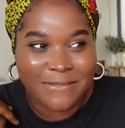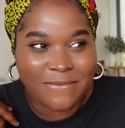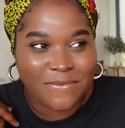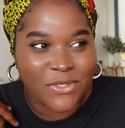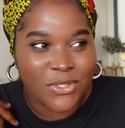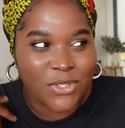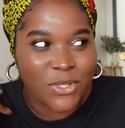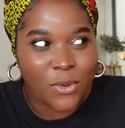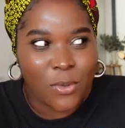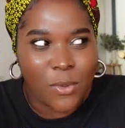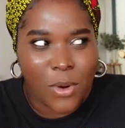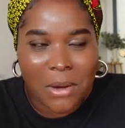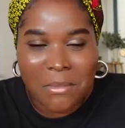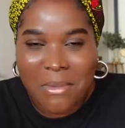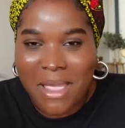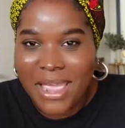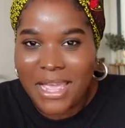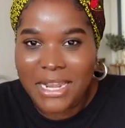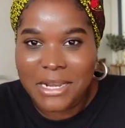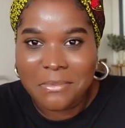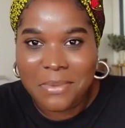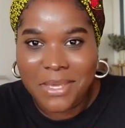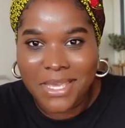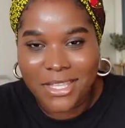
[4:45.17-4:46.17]
So where am I
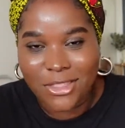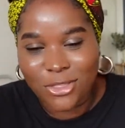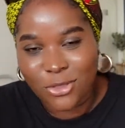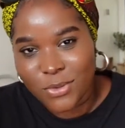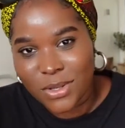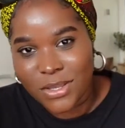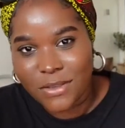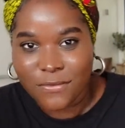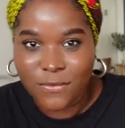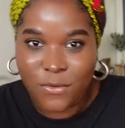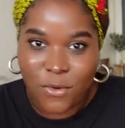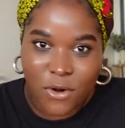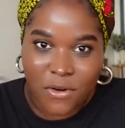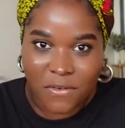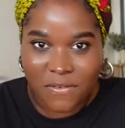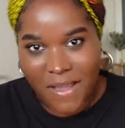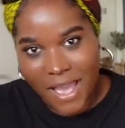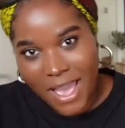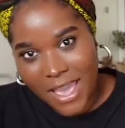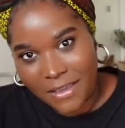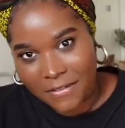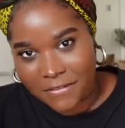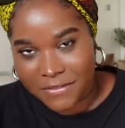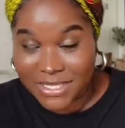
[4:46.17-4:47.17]
gonna be in three, four,
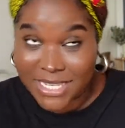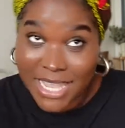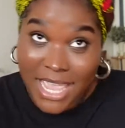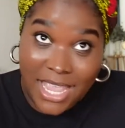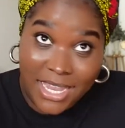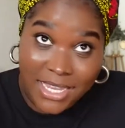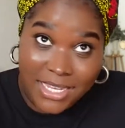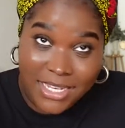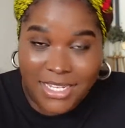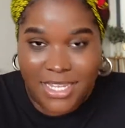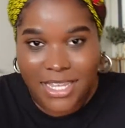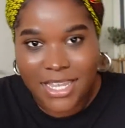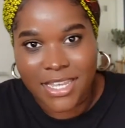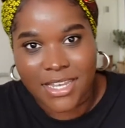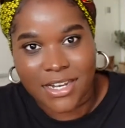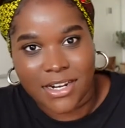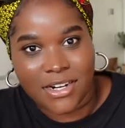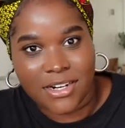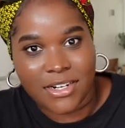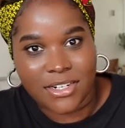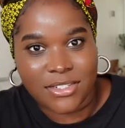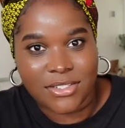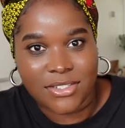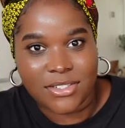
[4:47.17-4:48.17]
five, ten
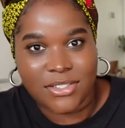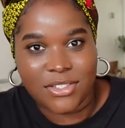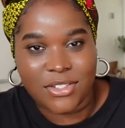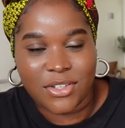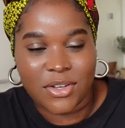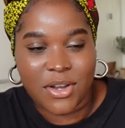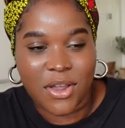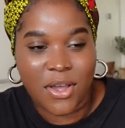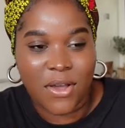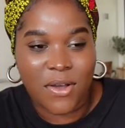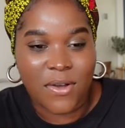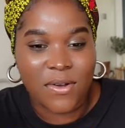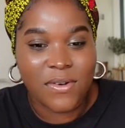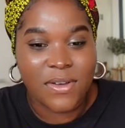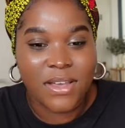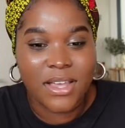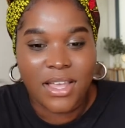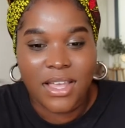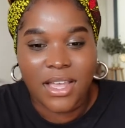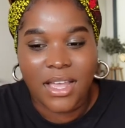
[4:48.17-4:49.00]
years, you know?